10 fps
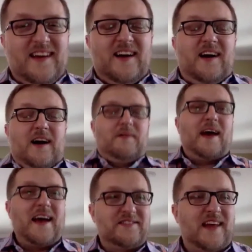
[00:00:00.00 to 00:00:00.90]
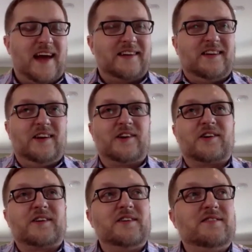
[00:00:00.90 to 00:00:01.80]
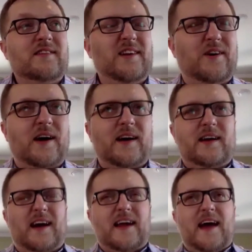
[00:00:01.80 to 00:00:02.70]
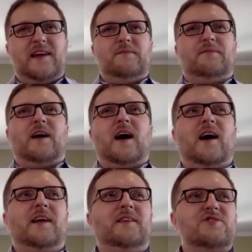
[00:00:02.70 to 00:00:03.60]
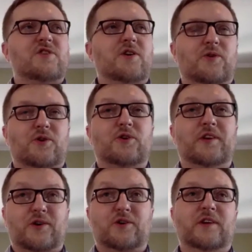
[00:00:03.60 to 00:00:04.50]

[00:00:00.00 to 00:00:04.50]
I asked Dan Gear because, I had him on the show early.